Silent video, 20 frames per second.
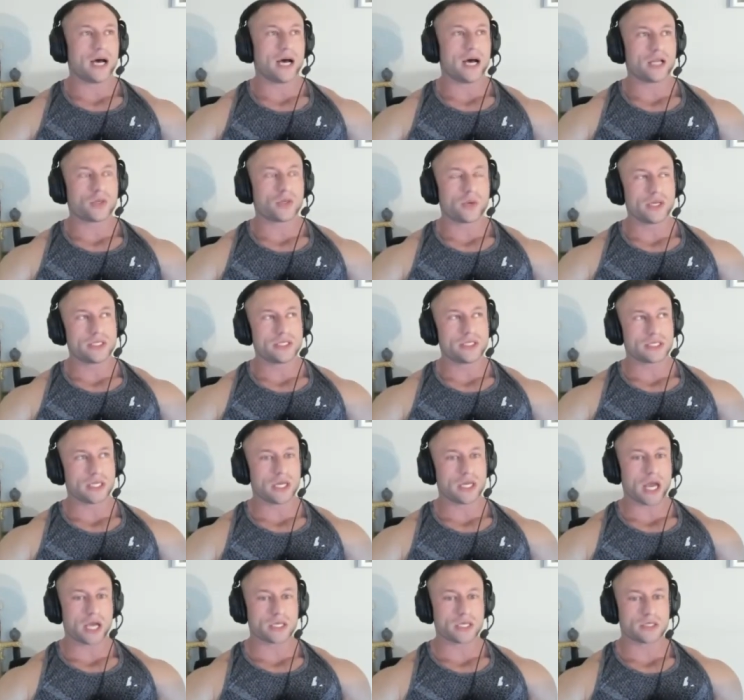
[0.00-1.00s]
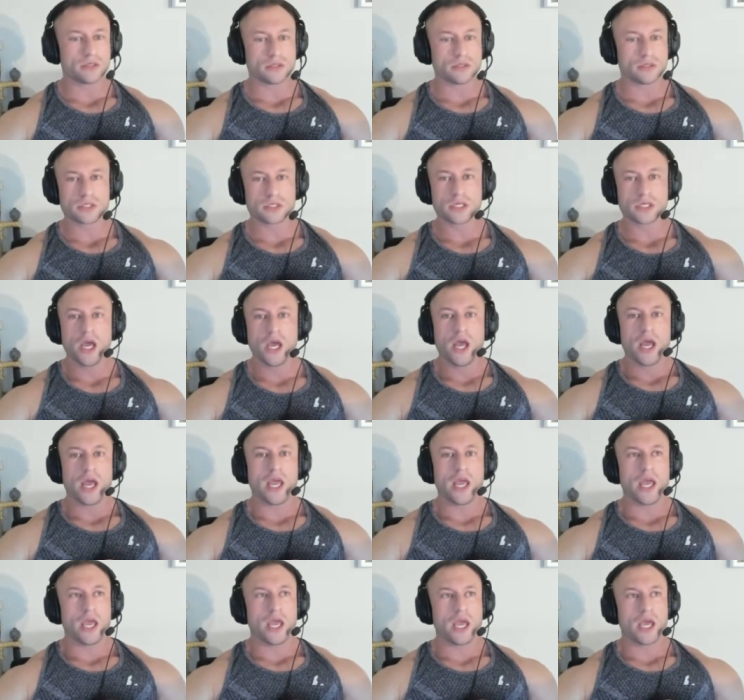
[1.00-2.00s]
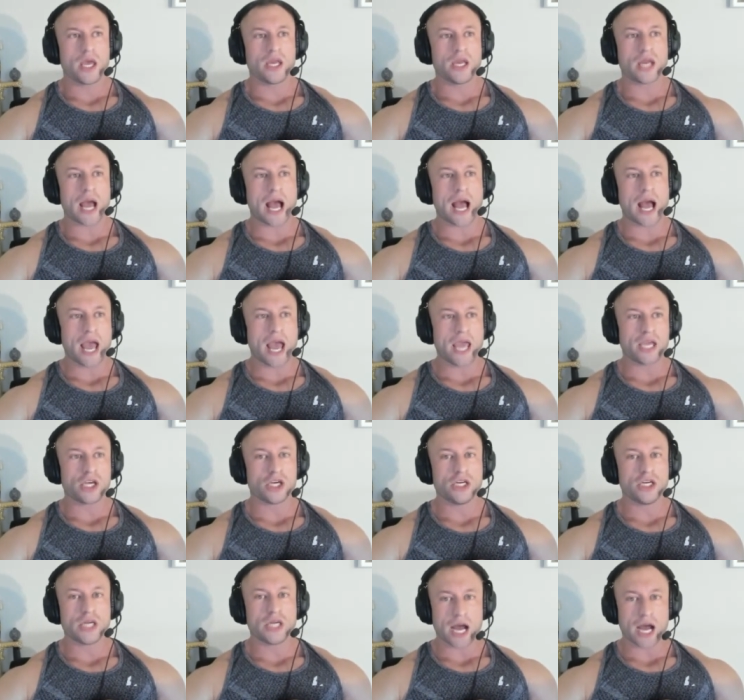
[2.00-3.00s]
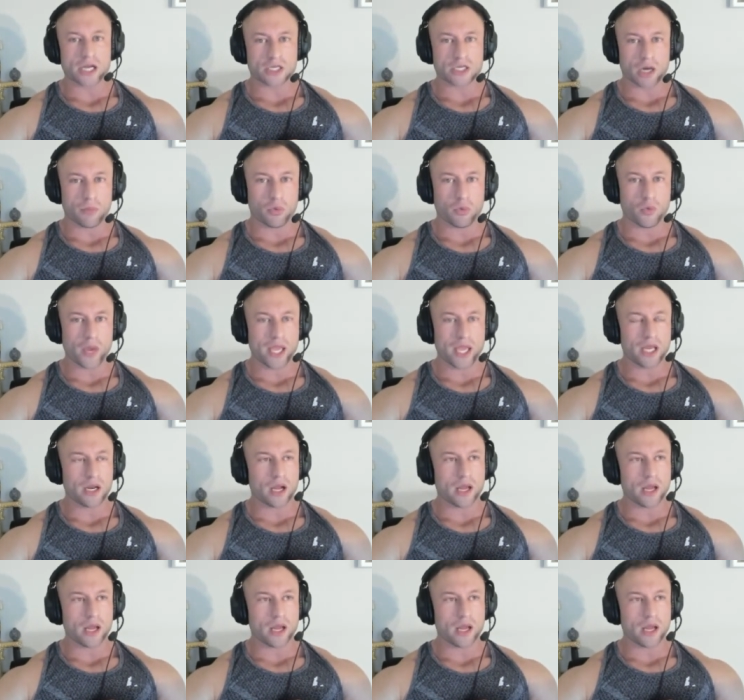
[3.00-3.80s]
uh, 2016 nationals and I could not drop weight.